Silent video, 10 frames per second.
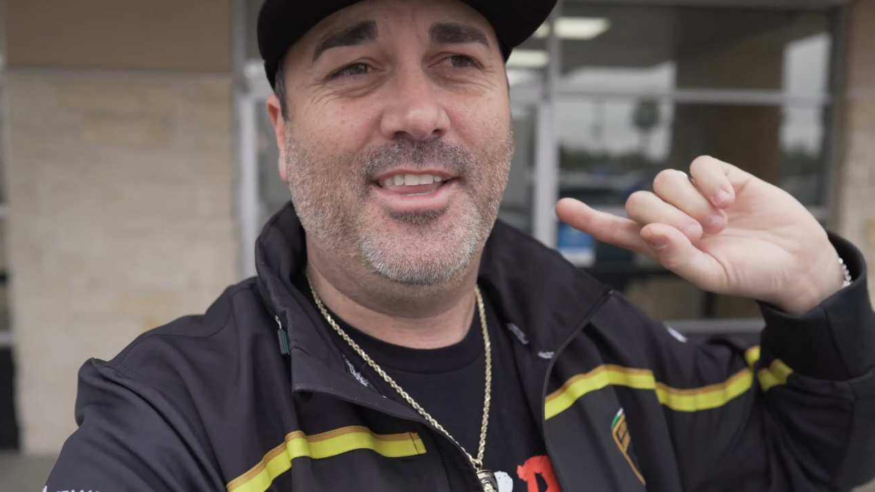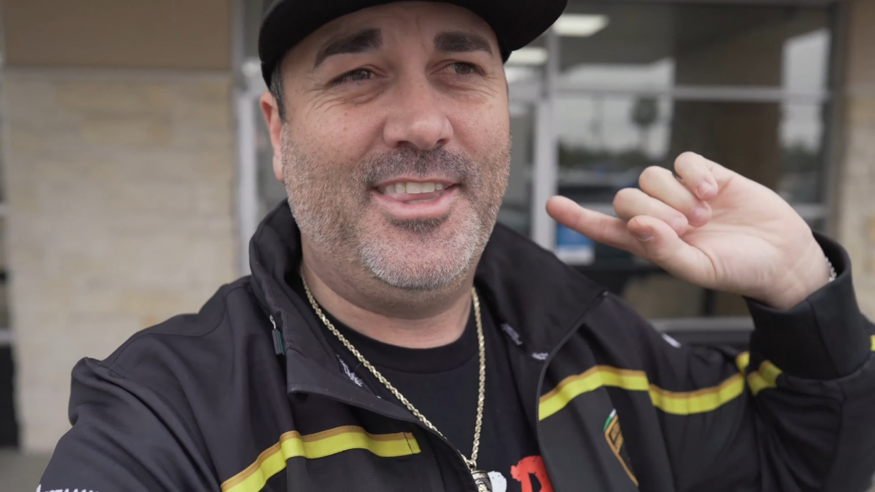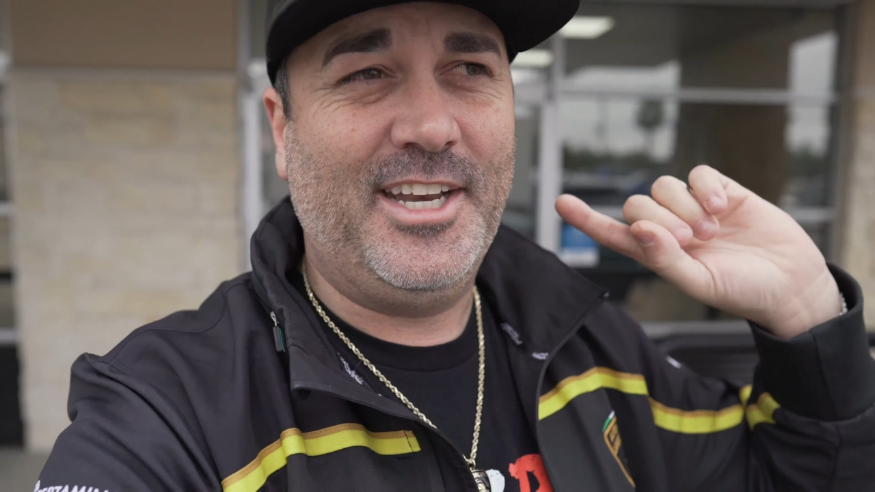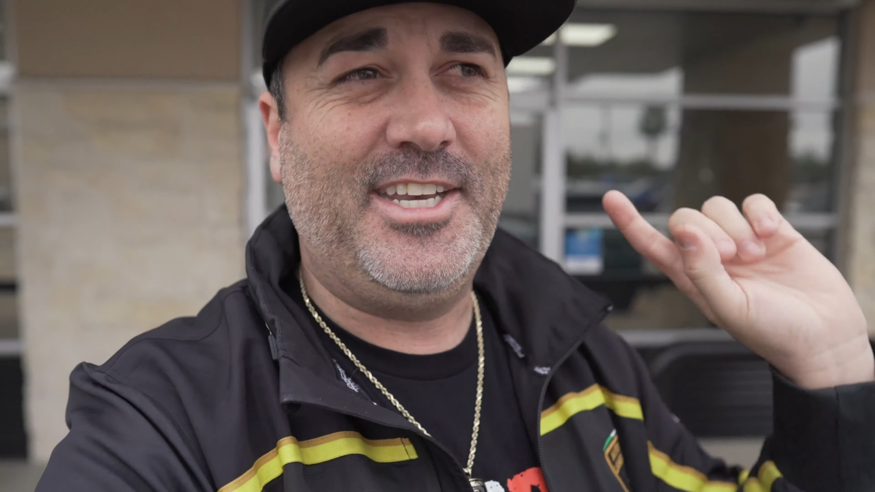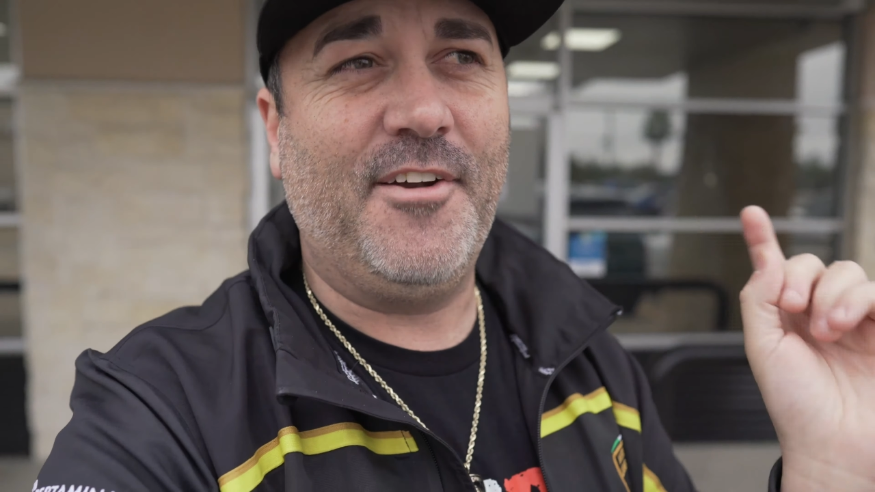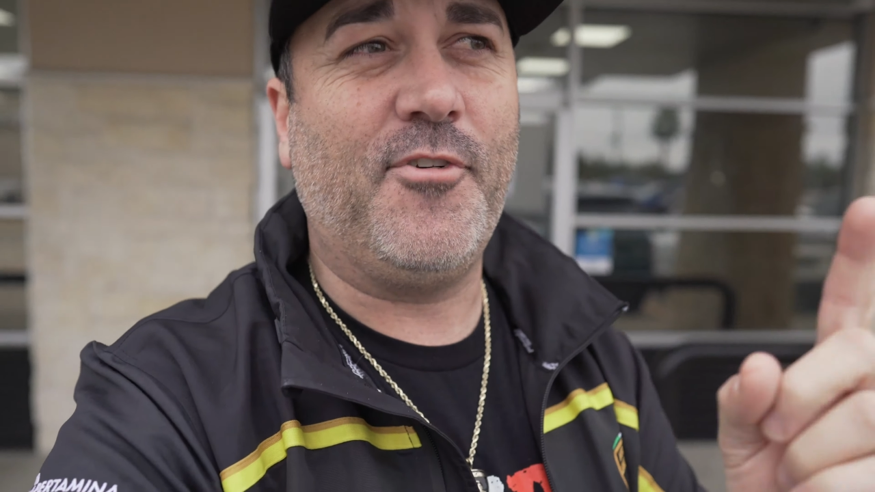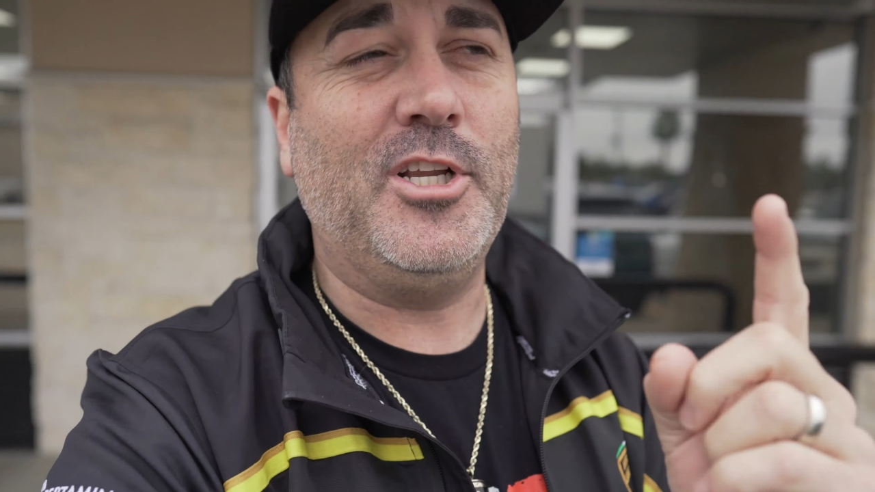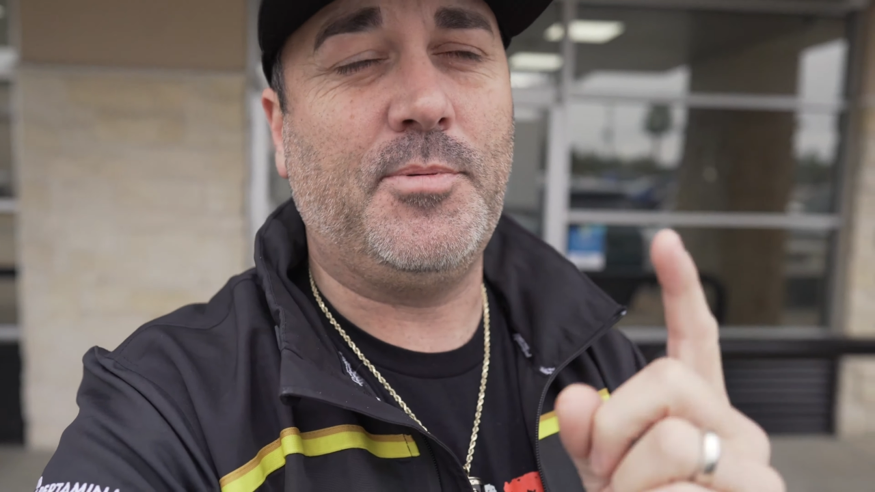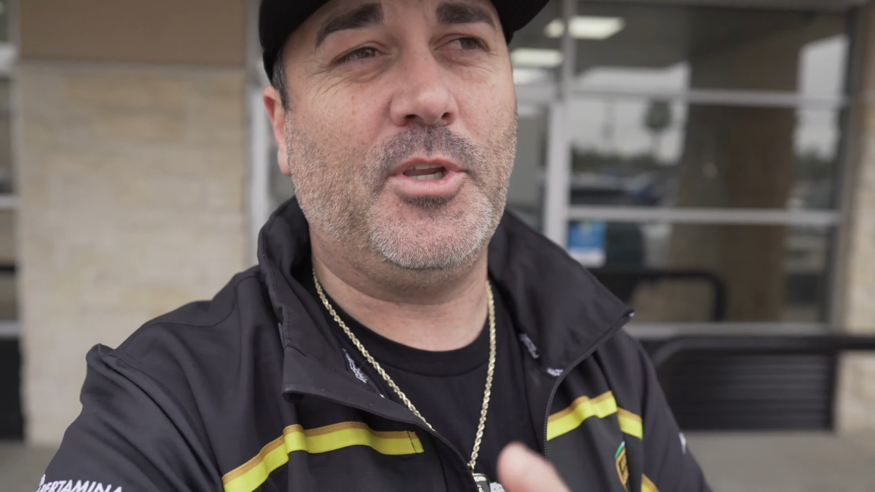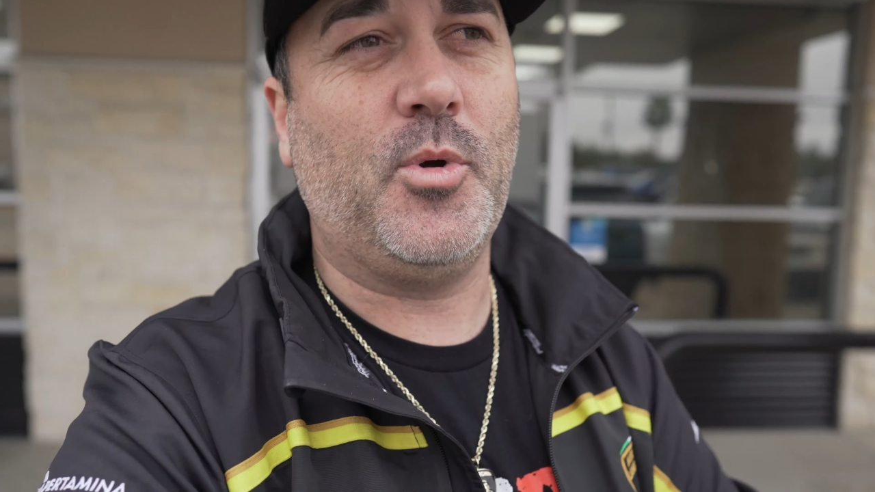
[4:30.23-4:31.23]
the
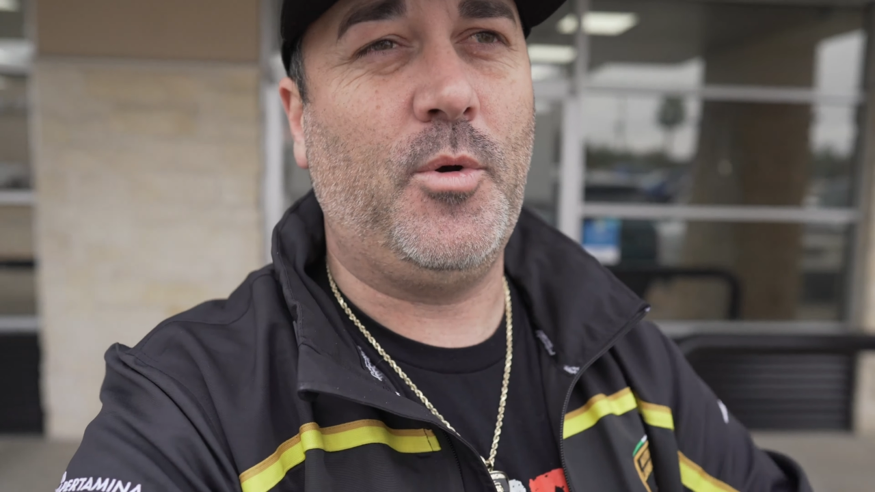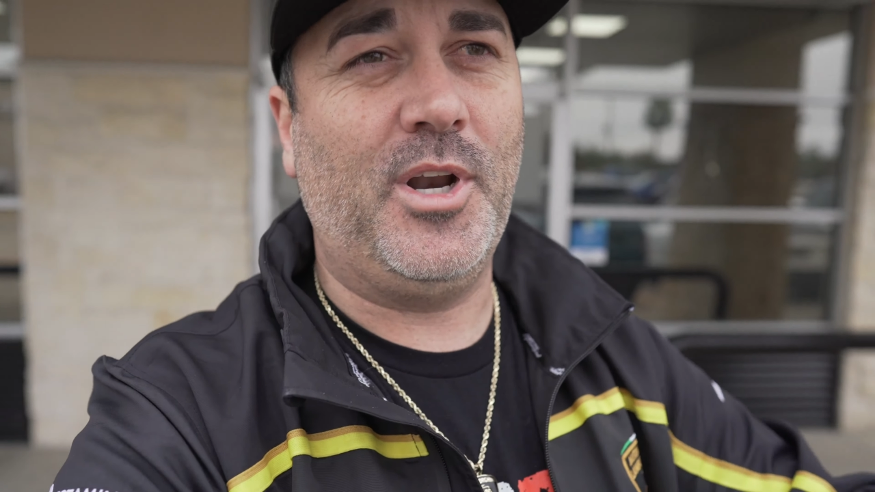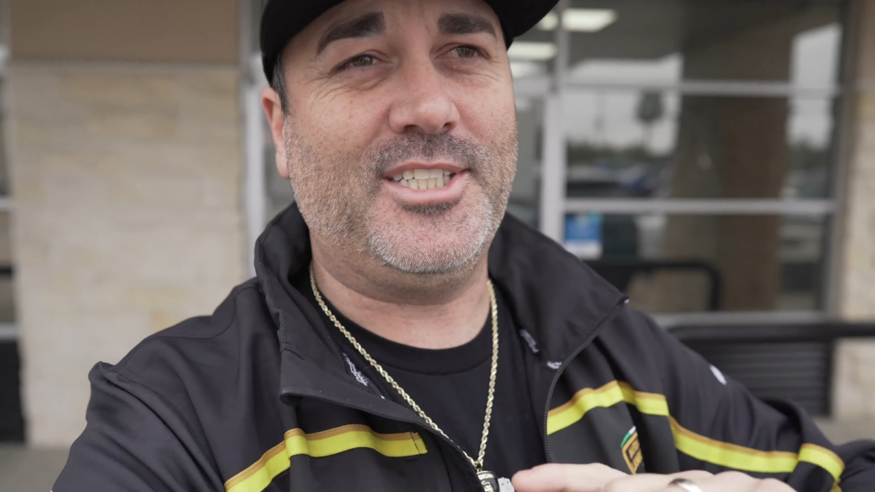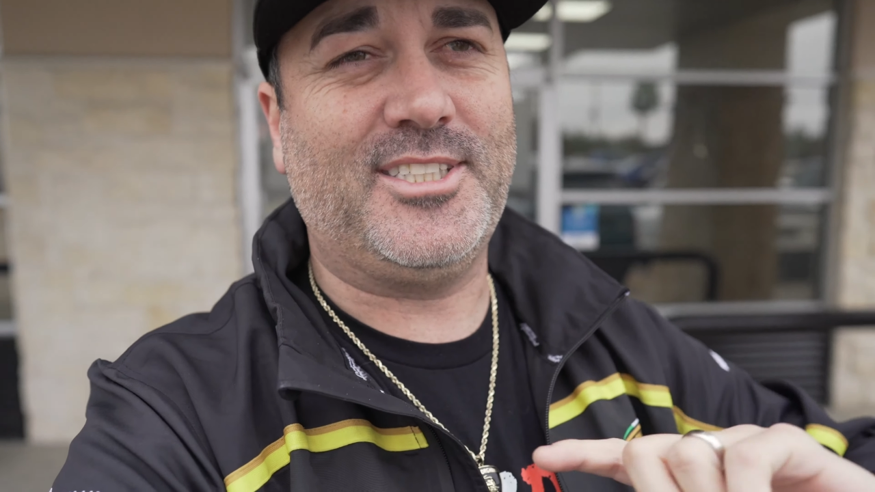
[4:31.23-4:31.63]
difference between what it